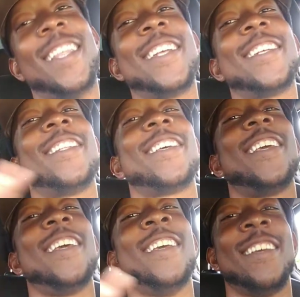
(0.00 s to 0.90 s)
this is the
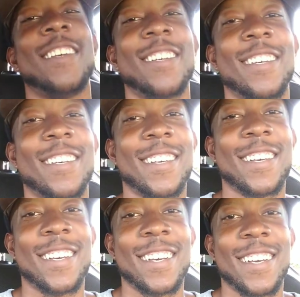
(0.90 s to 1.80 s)
key.
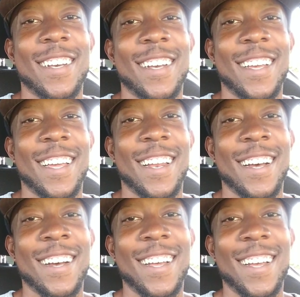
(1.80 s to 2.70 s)
You know